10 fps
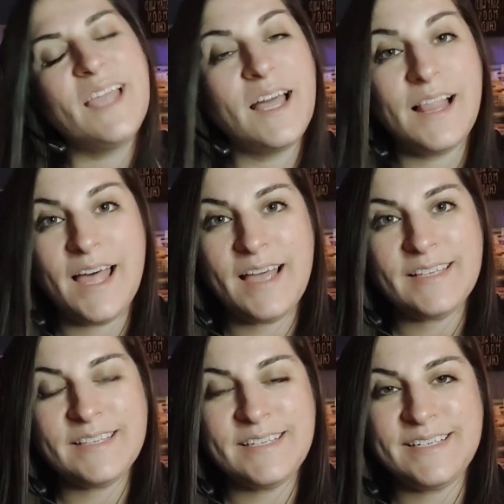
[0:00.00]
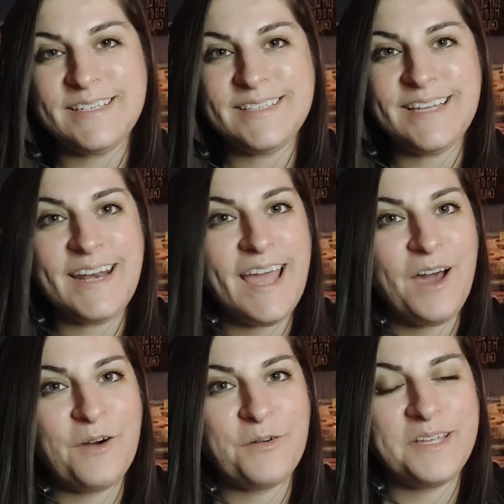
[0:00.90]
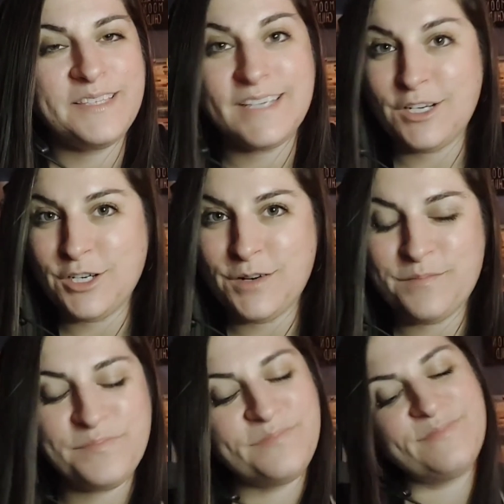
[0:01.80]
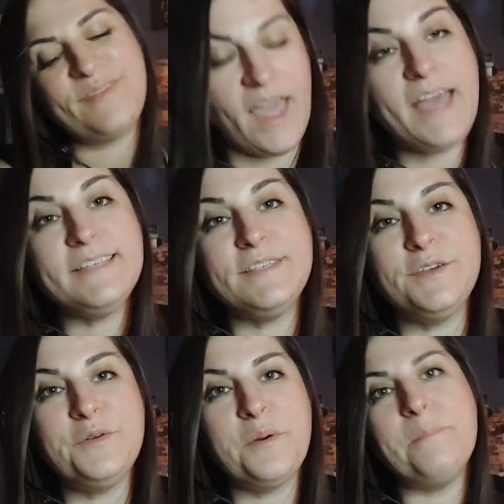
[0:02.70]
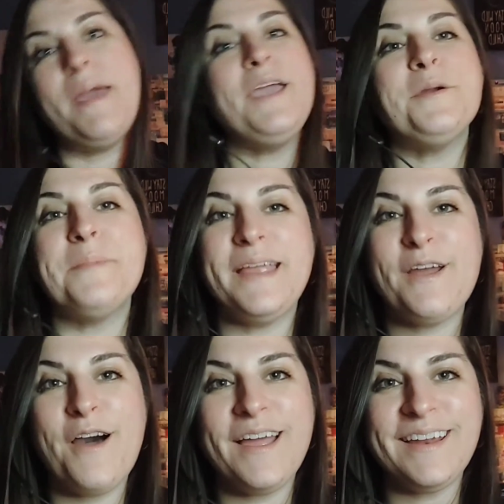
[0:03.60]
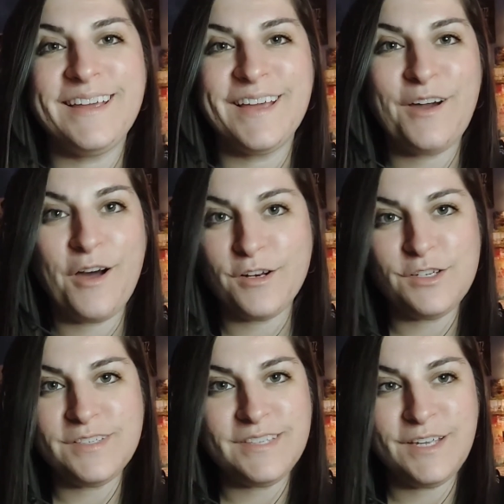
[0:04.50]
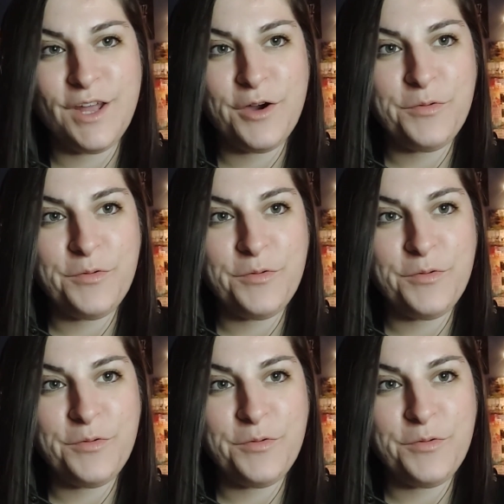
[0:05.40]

Class is now in session. As you may or may not consciously know,